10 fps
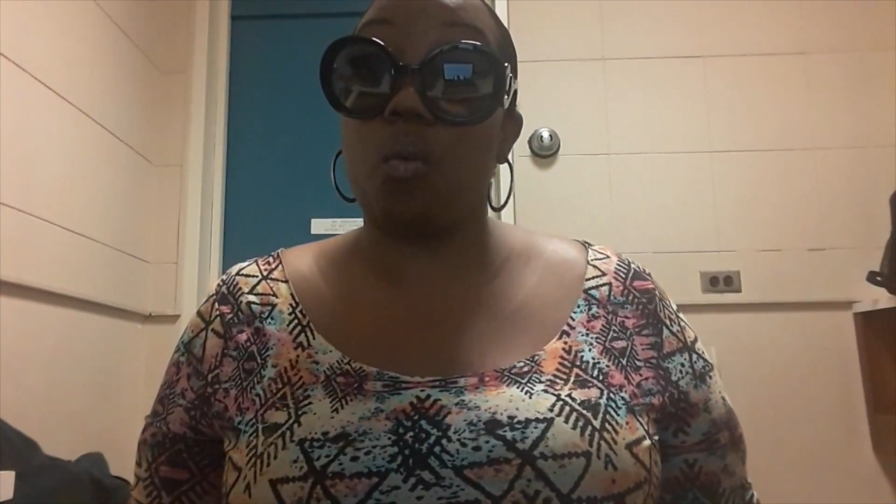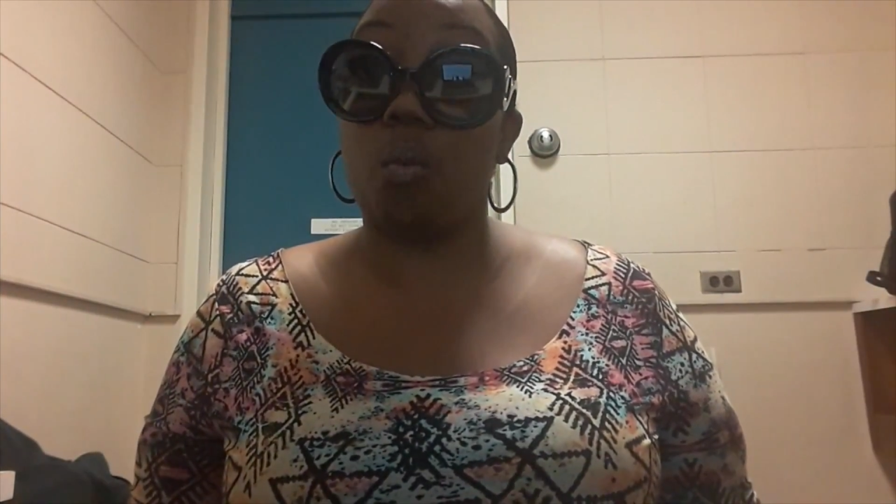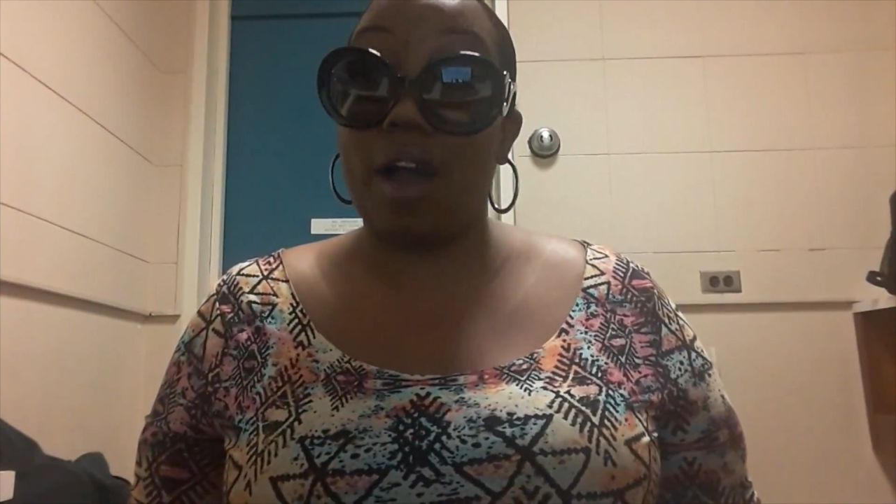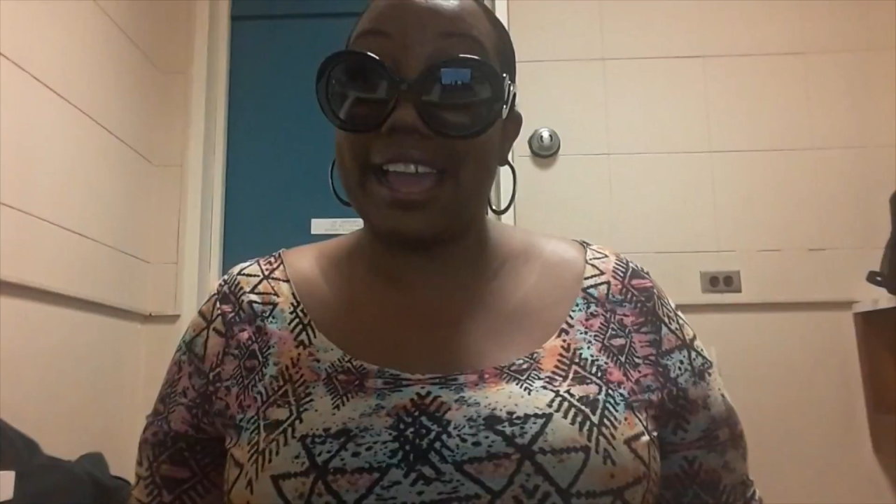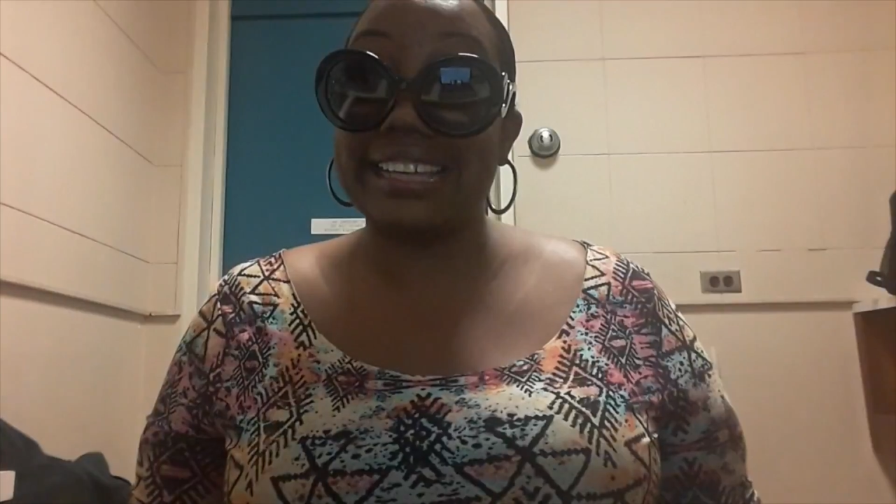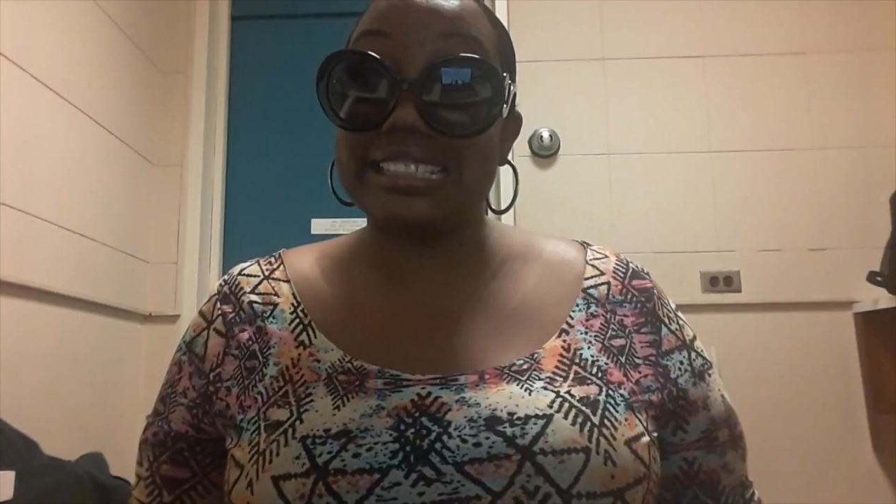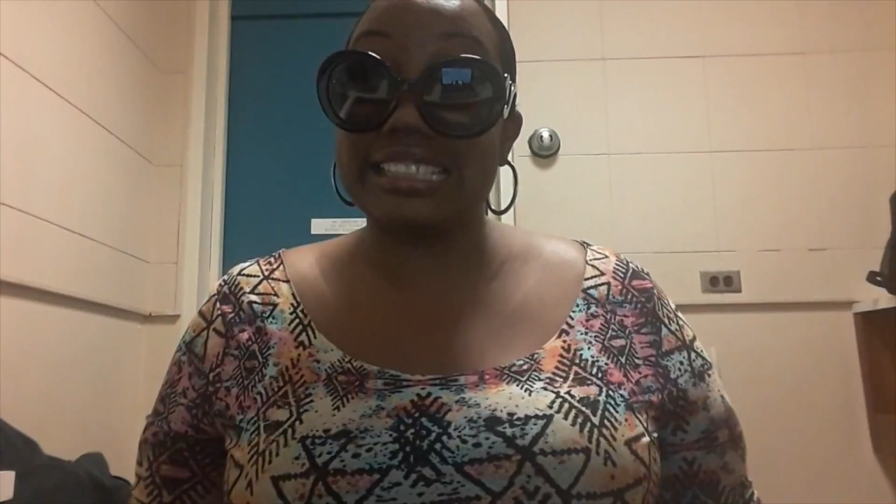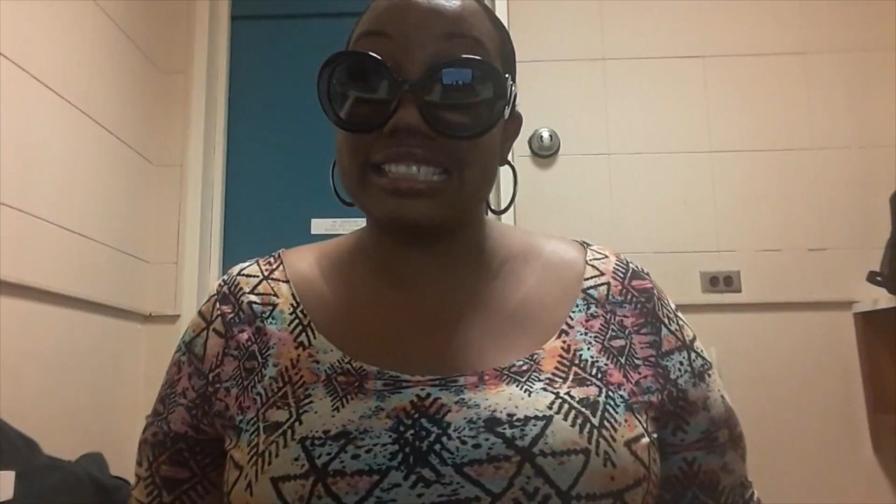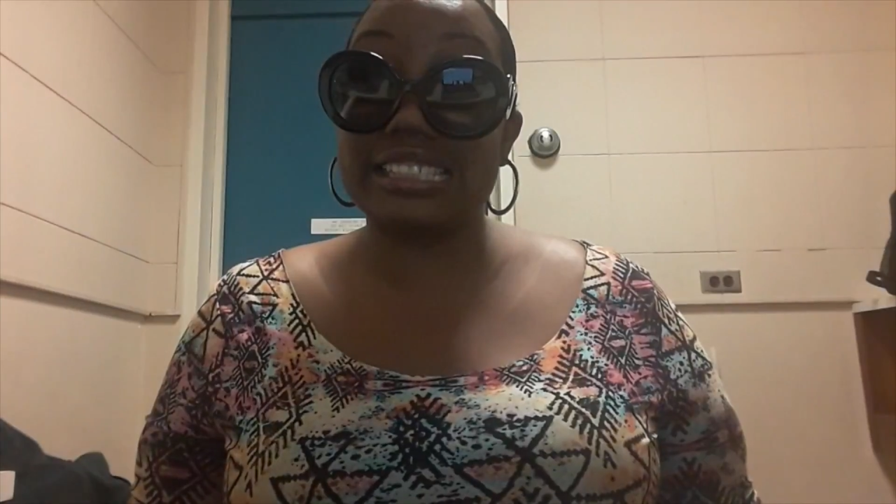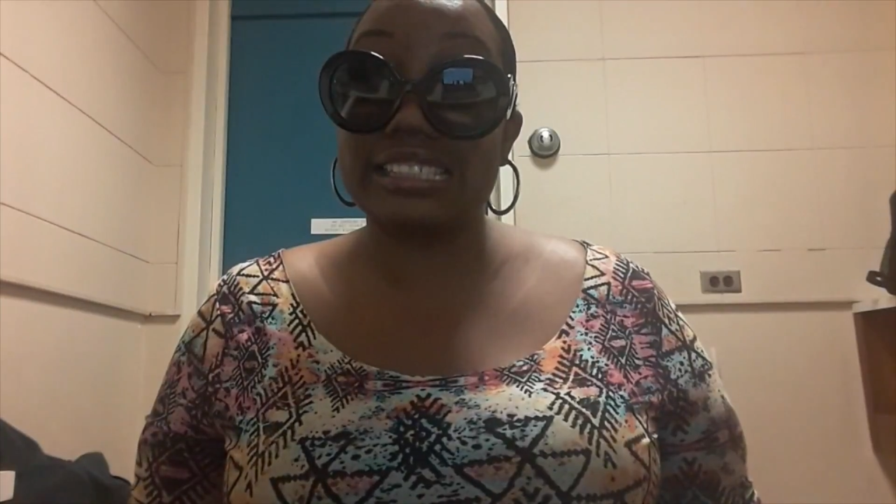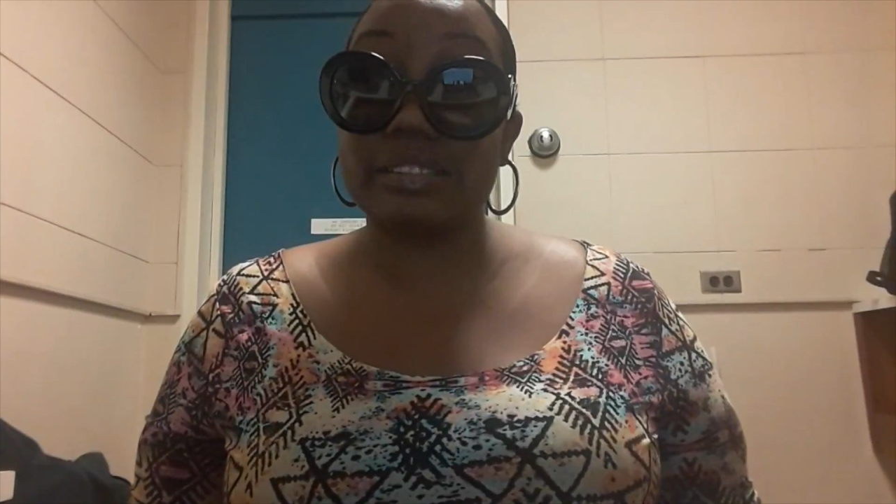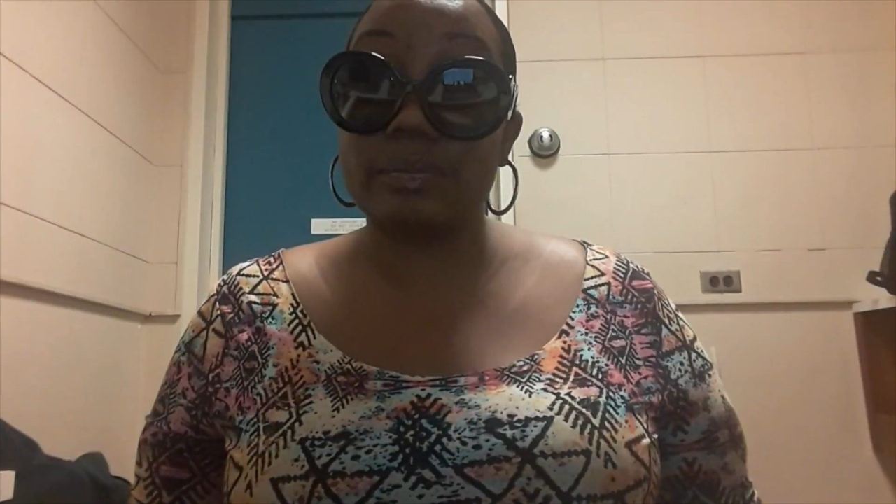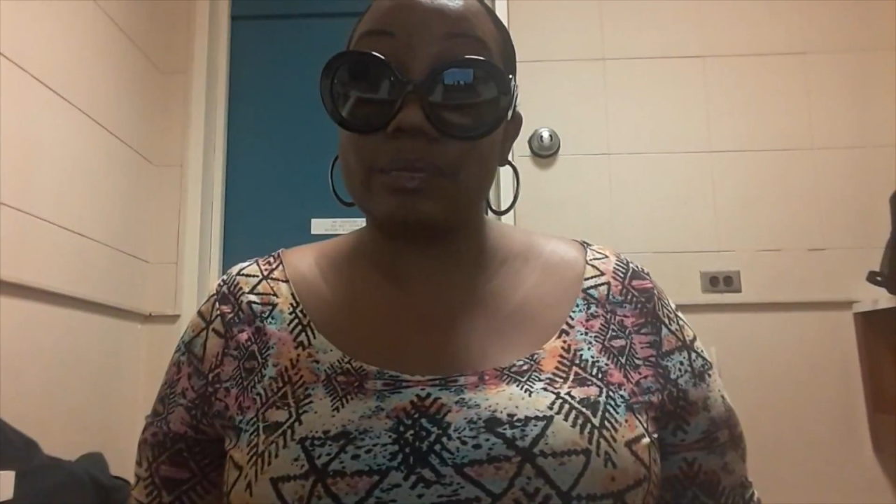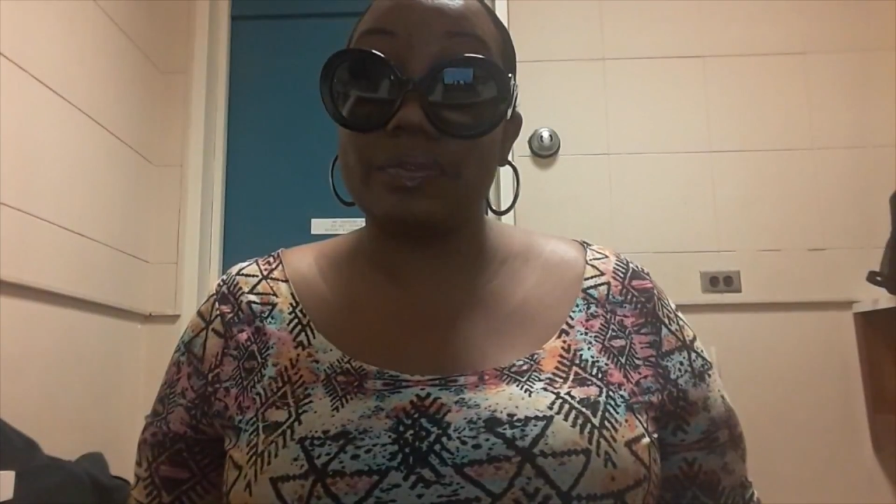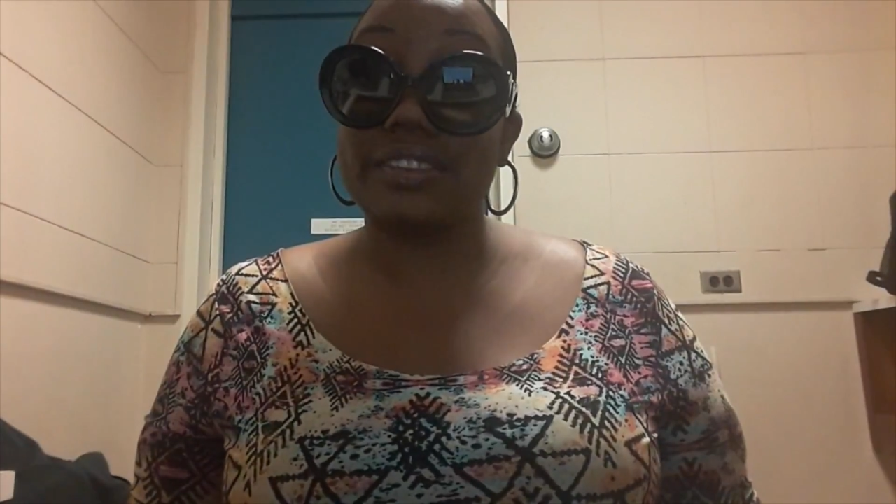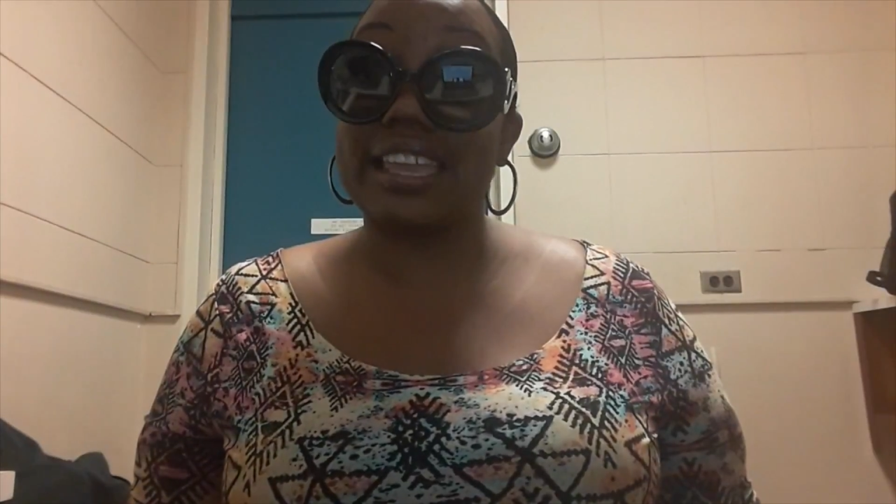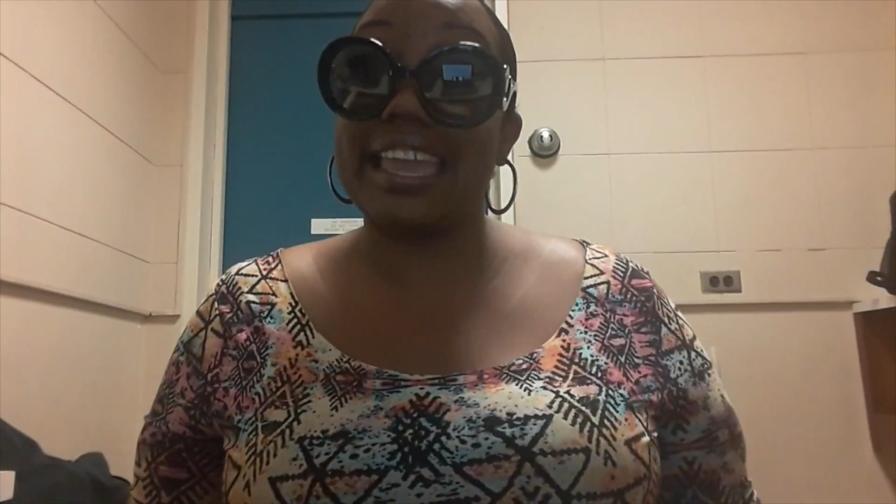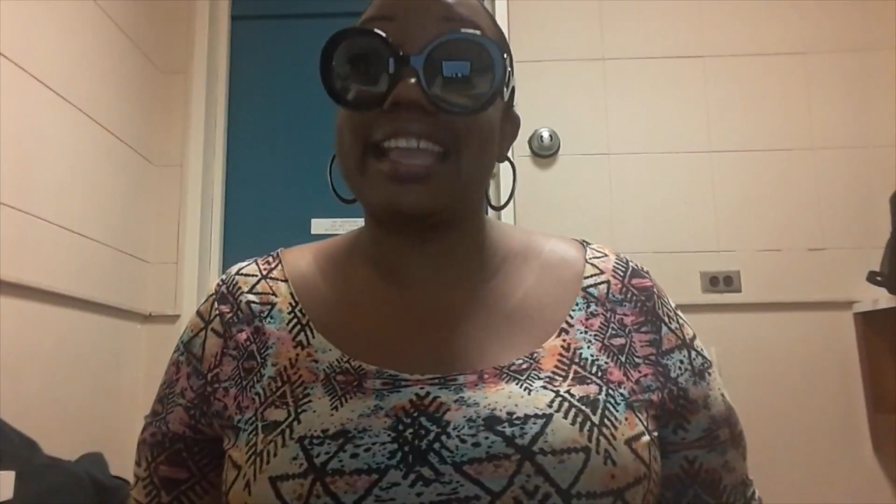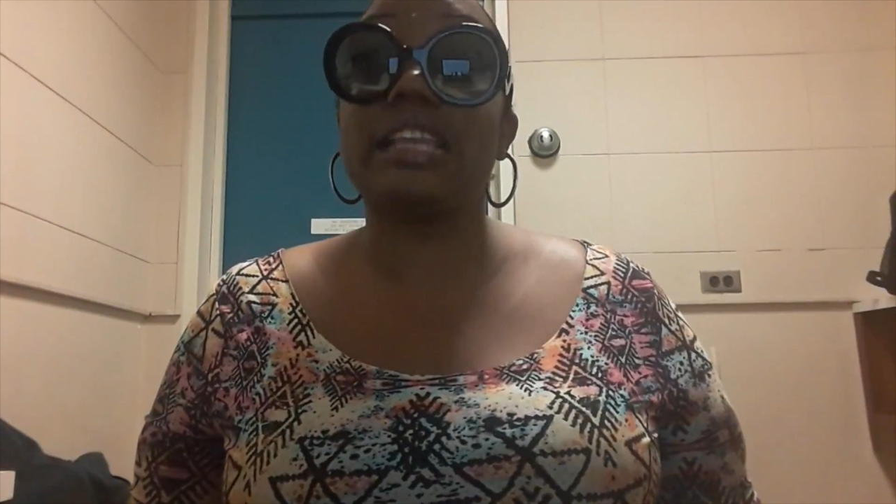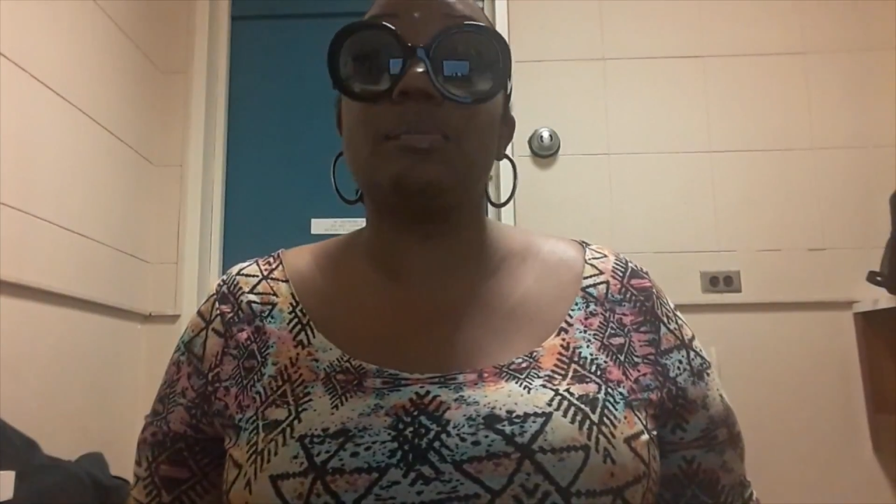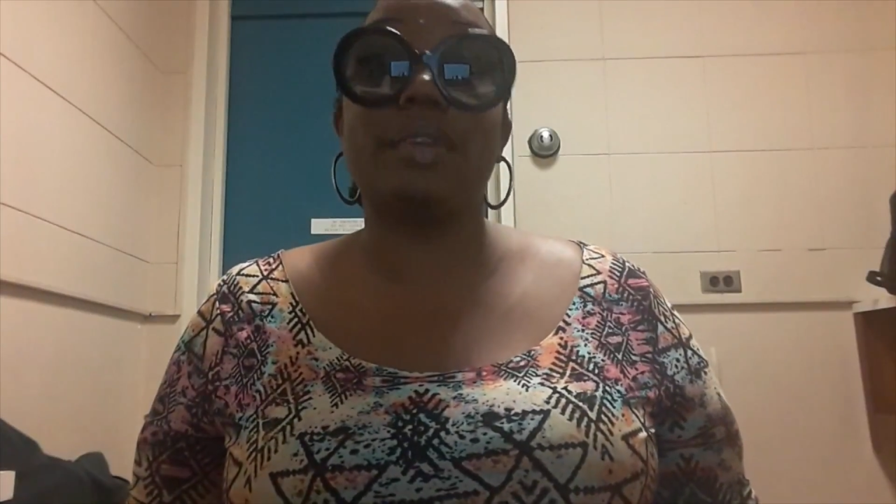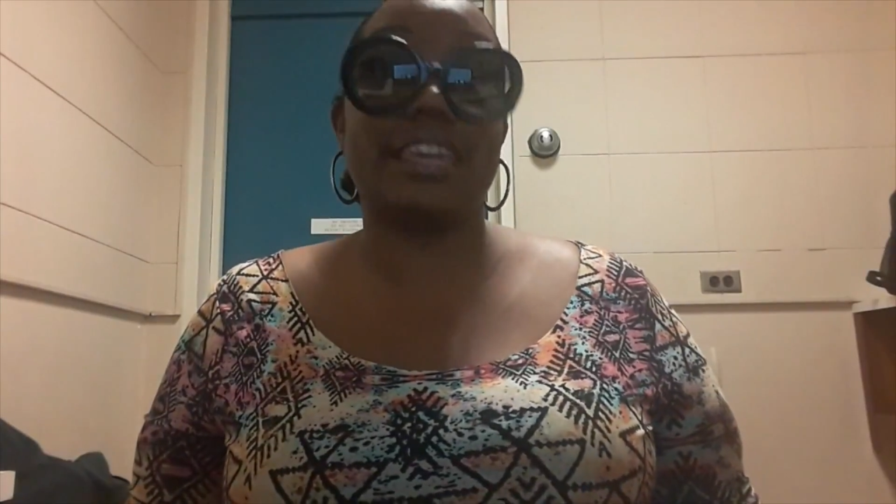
whites, and